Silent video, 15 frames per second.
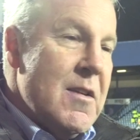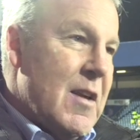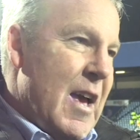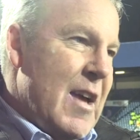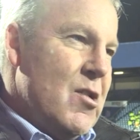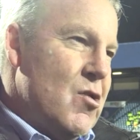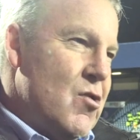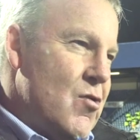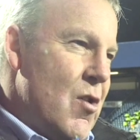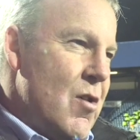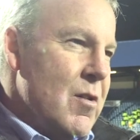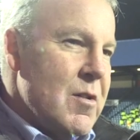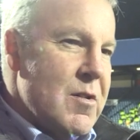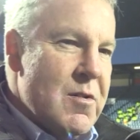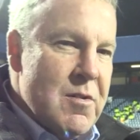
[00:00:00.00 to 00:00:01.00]
get as
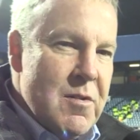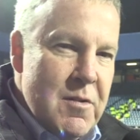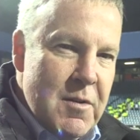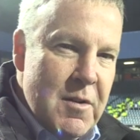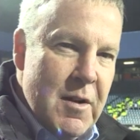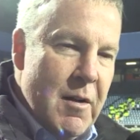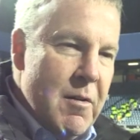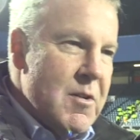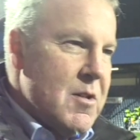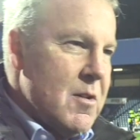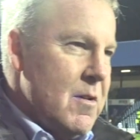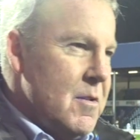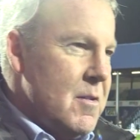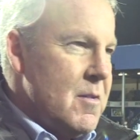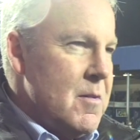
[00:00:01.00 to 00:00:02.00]
strong as, you know,
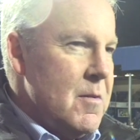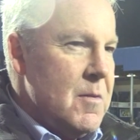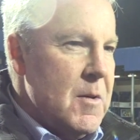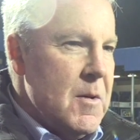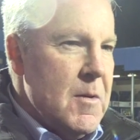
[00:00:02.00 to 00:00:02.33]
as